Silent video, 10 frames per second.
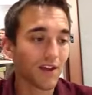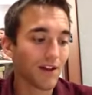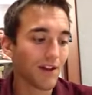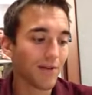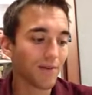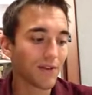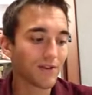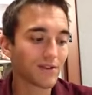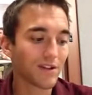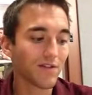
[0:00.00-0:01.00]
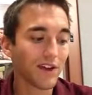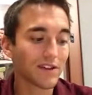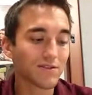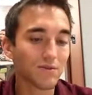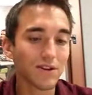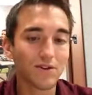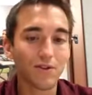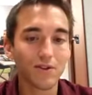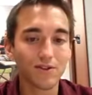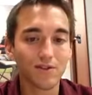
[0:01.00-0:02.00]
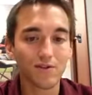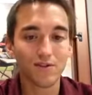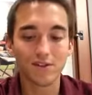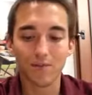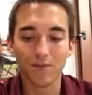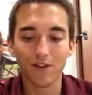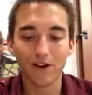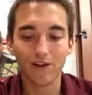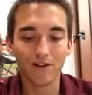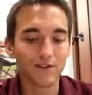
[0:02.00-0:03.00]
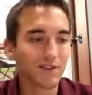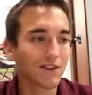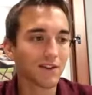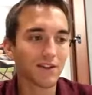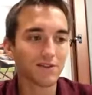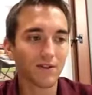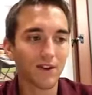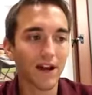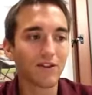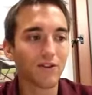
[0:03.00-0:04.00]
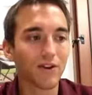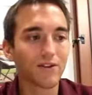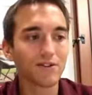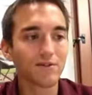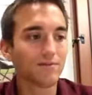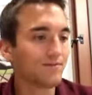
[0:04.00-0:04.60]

Then there's an advanced reading course. For some of y'all, you'll see it. I think it's only 9th graders.